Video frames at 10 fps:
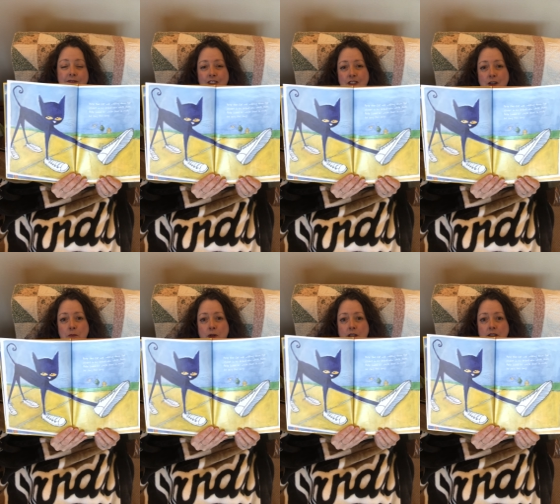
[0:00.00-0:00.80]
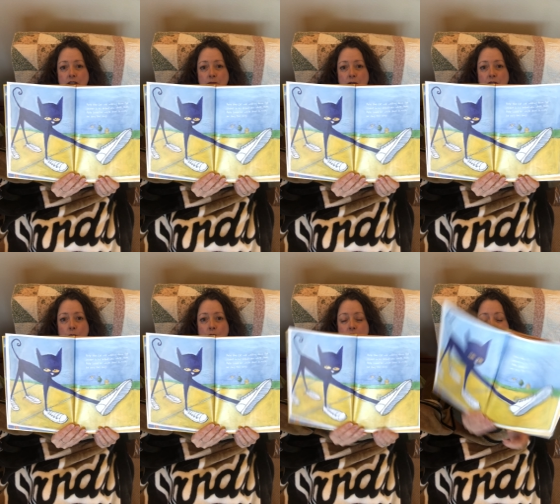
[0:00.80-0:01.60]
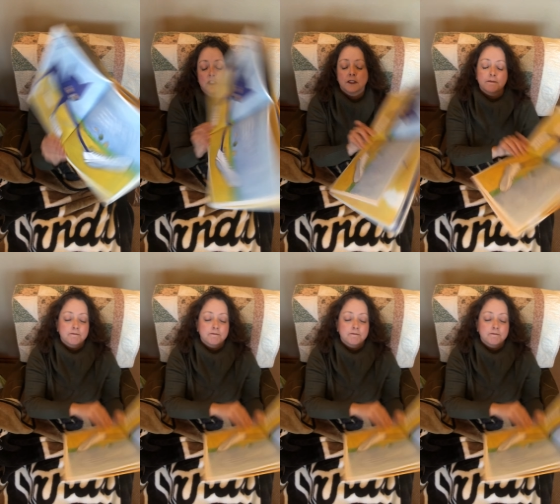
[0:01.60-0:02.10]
Those are pretty spiffy white shoes.